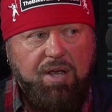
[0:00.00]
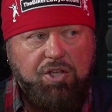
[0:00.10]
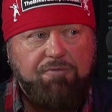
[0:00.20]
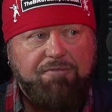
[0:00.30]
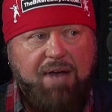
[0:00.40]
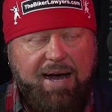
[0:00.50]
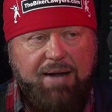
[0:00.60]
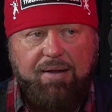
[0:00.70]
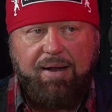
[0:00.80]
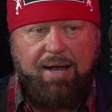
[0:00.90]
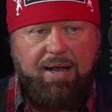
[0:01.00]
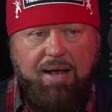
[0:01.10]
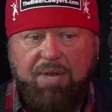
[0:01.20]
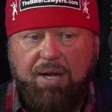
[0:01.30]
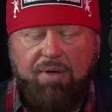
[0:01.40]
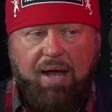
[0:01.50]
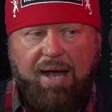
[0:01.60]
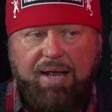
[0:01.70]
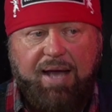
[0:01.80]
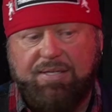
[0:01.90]
You've got,
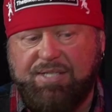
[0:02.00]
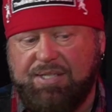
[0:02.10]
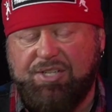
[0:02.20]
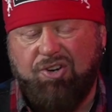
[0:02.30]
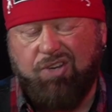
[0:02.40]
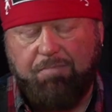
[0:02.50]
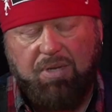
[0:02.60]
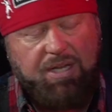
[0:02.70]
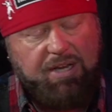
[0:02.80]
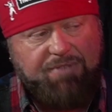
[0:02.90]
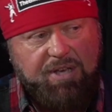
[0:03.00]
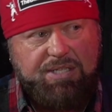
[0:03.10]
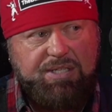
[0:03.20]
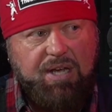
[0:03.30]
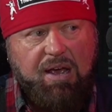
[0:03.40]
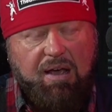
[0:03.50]
I sincerely believe this,